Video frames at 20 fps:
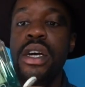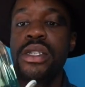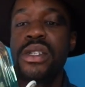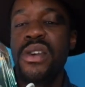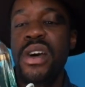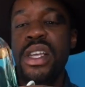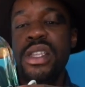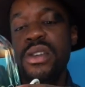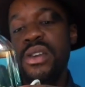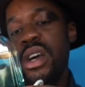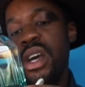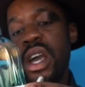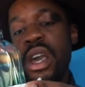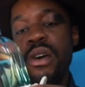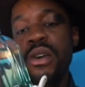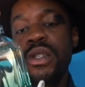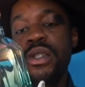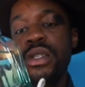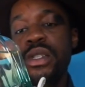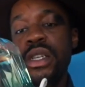So I thought I
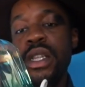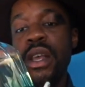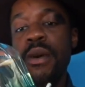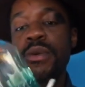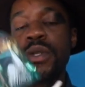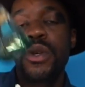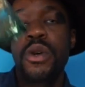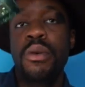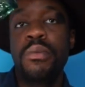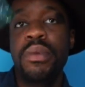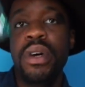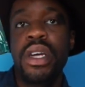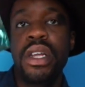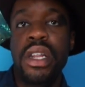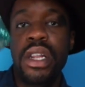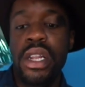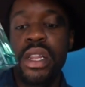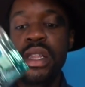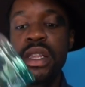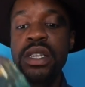also thought that was cool,
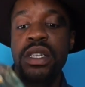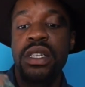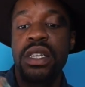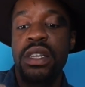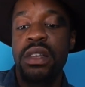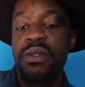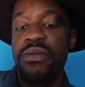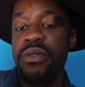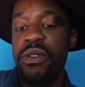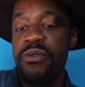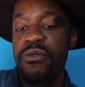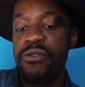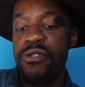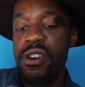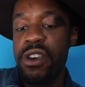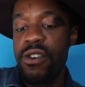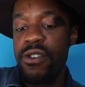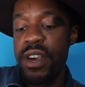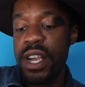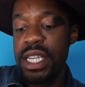but this is it for
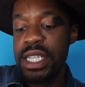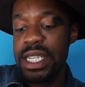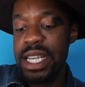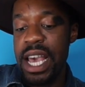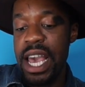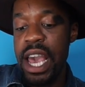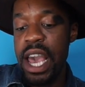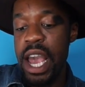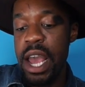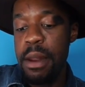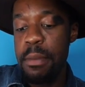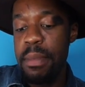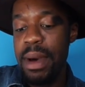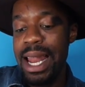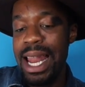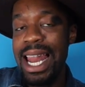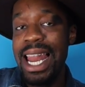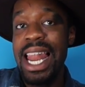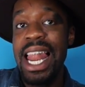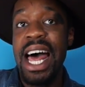fragrance. And
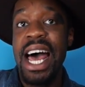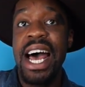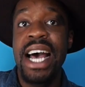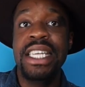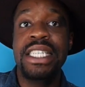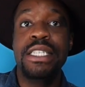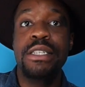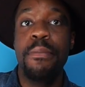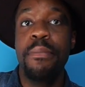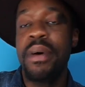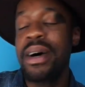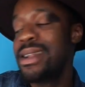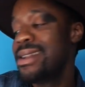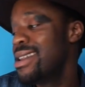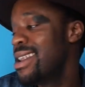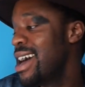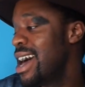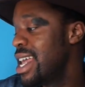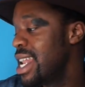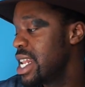but last but
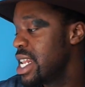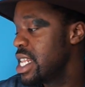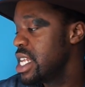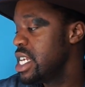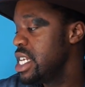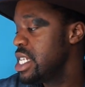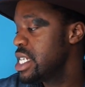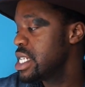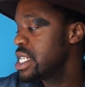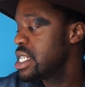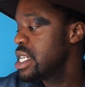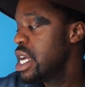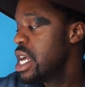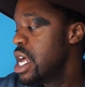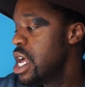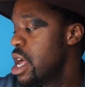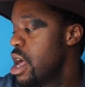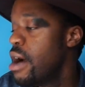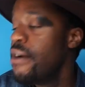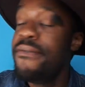not least,
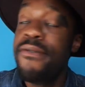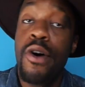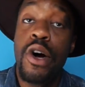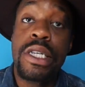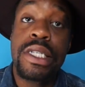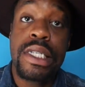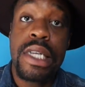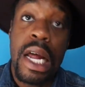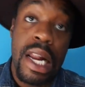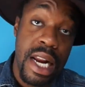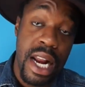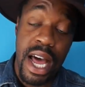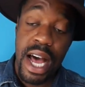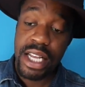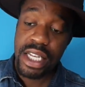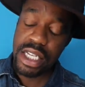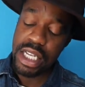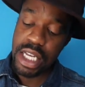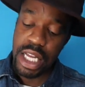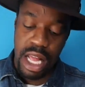for
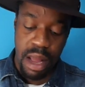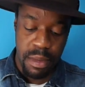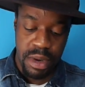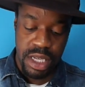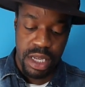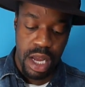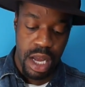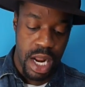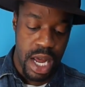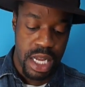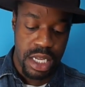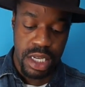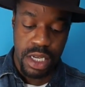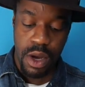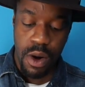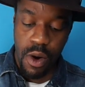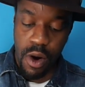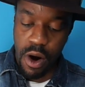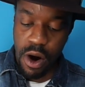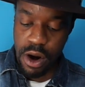sunglasses, because I'm a sunglasses
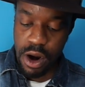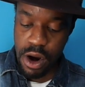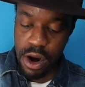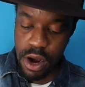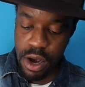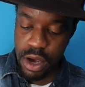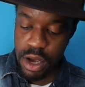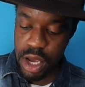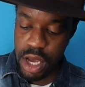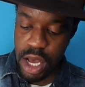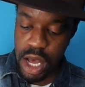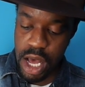hoarder,